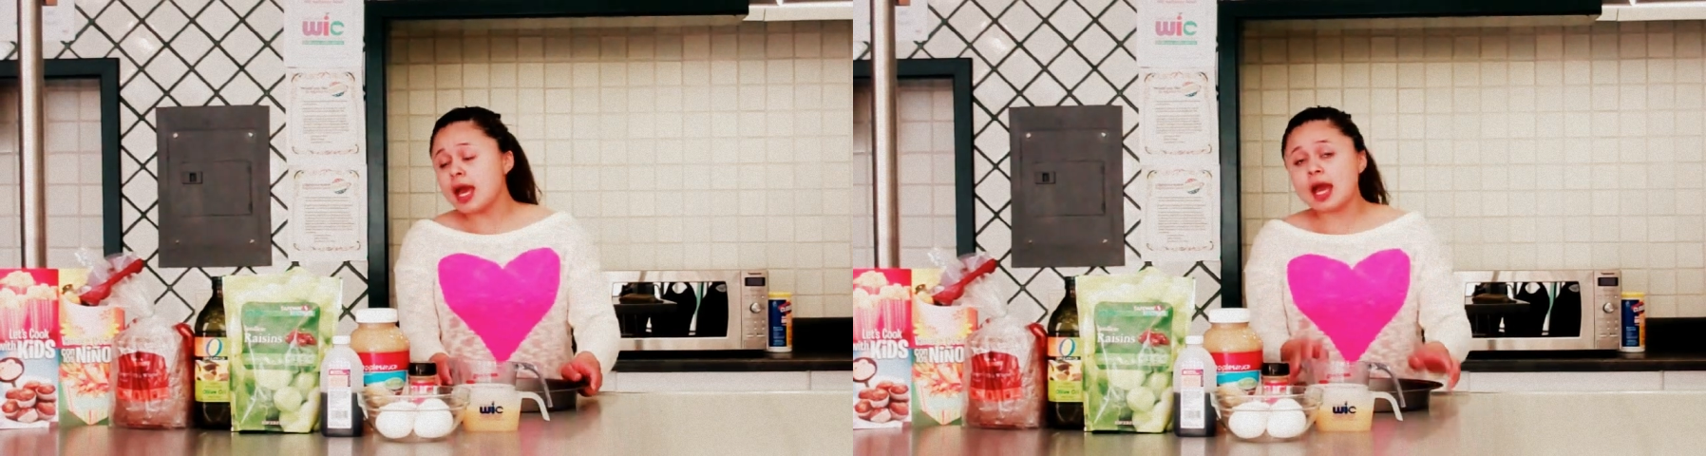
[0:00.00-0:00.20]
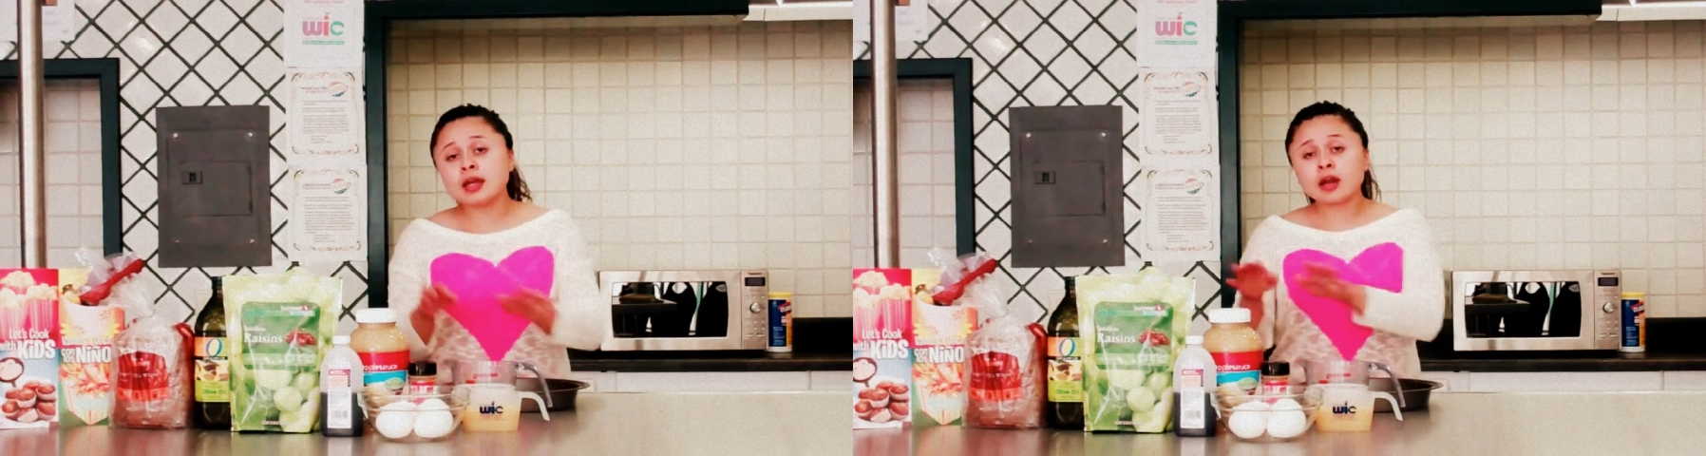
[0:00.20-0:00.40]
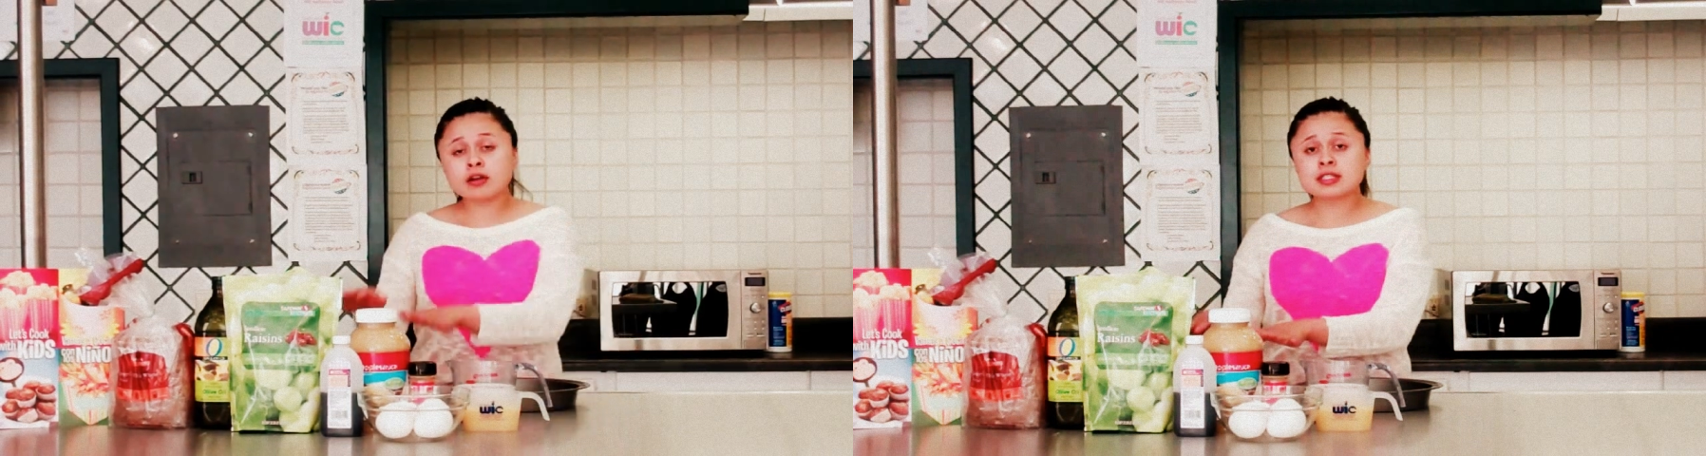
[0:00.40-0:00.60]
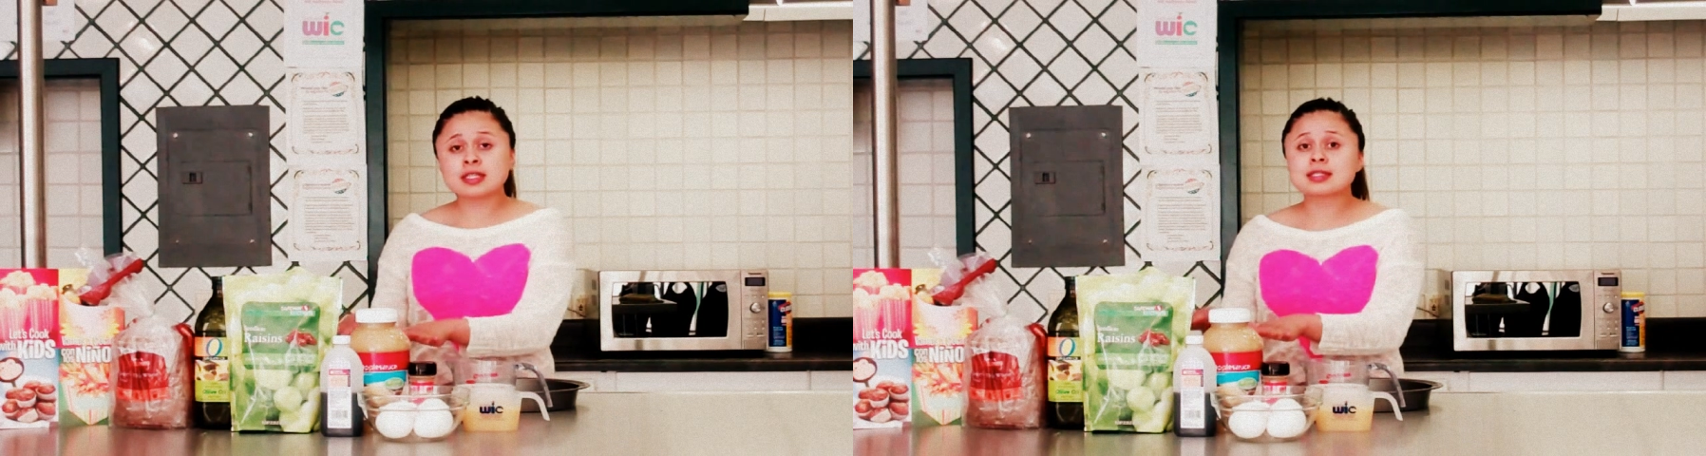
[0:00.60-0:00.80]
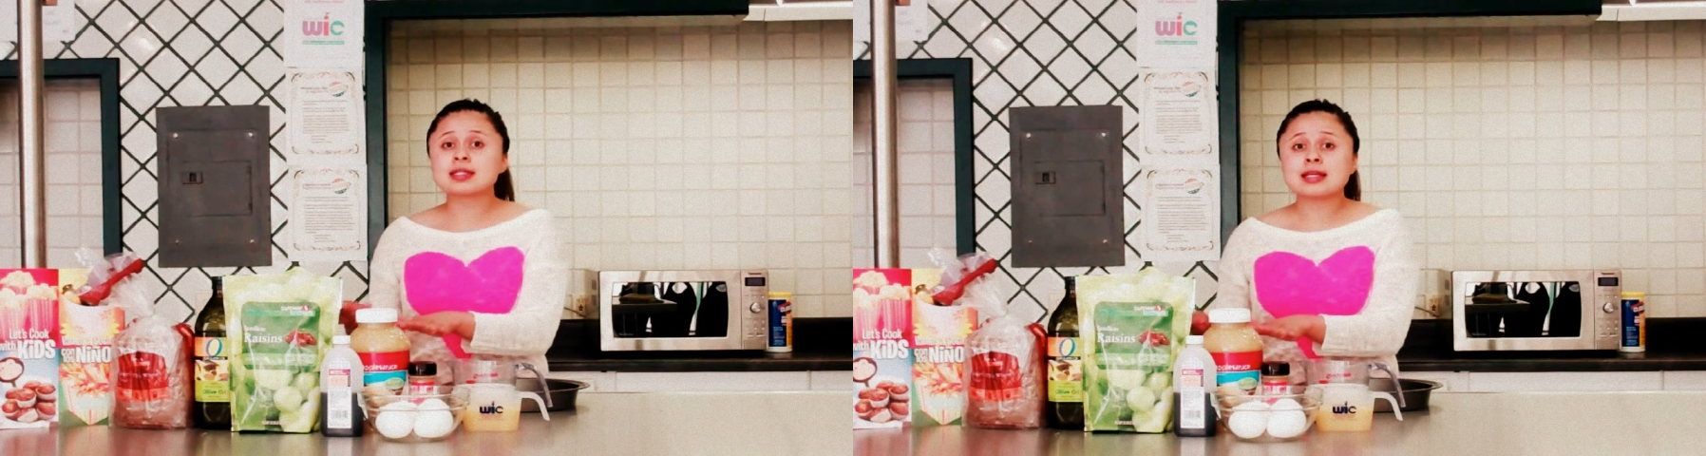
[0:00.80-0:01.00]
and our
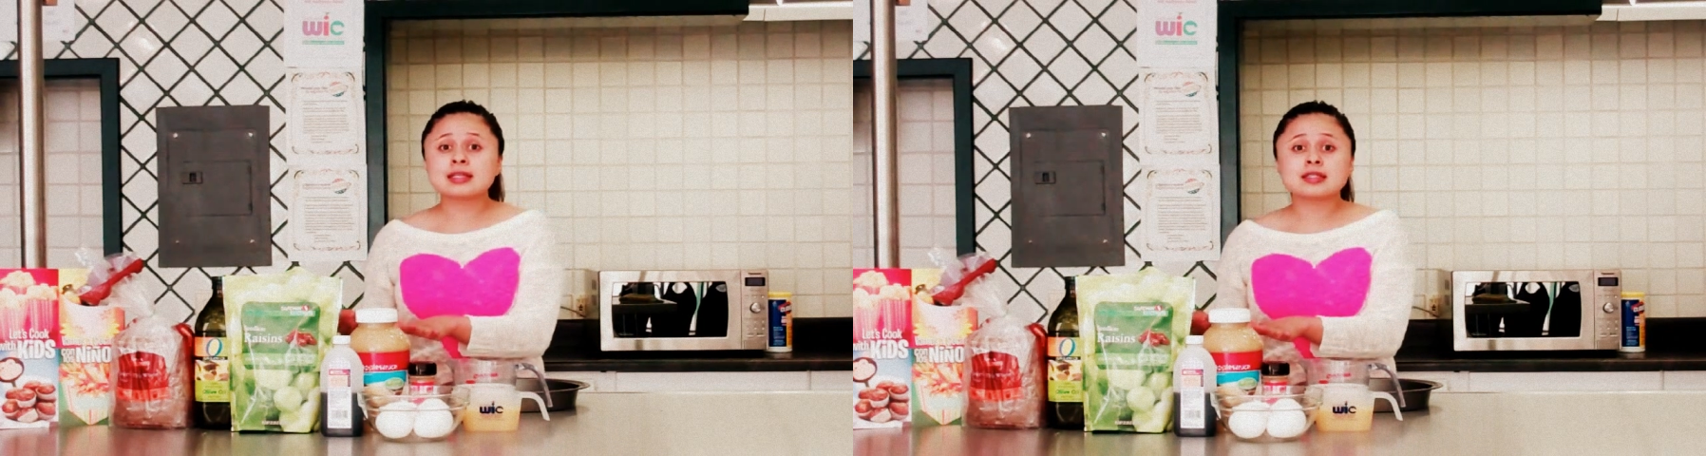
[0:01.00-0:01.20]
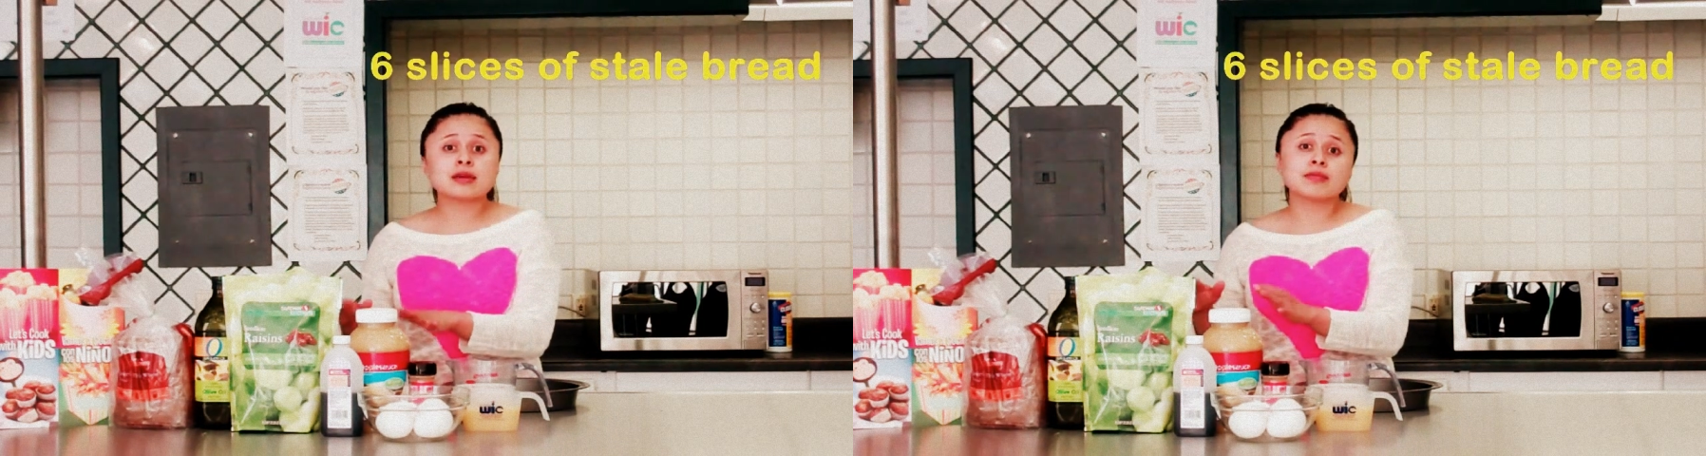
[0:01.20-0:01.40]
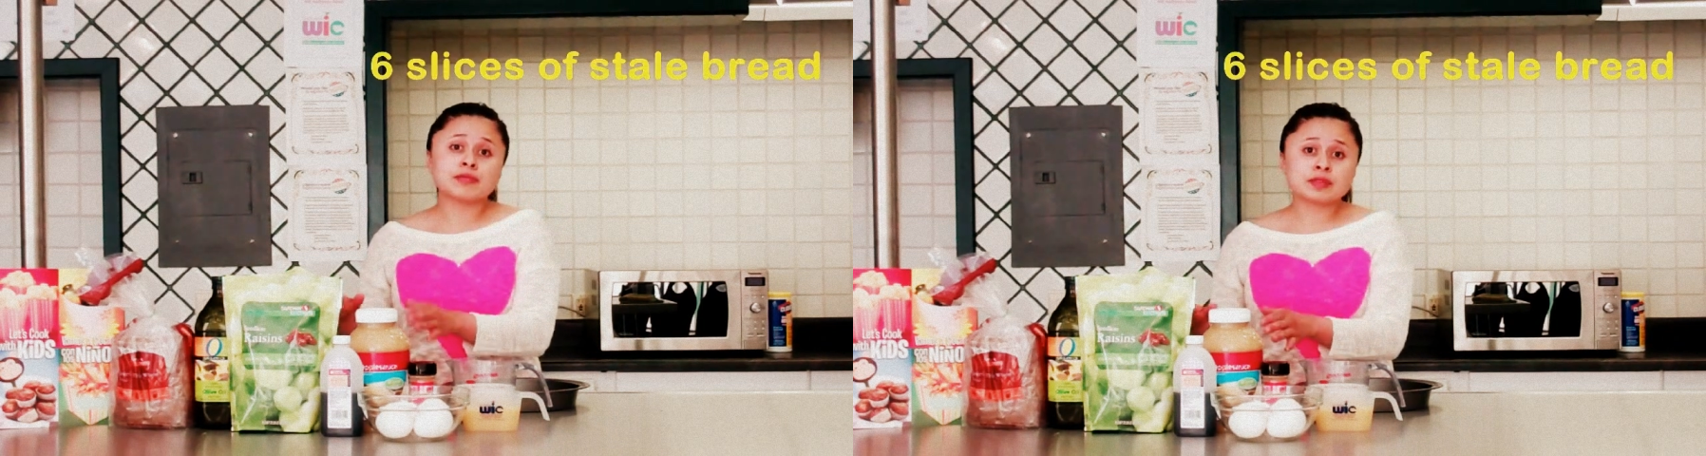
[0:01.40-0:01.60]
6 slices of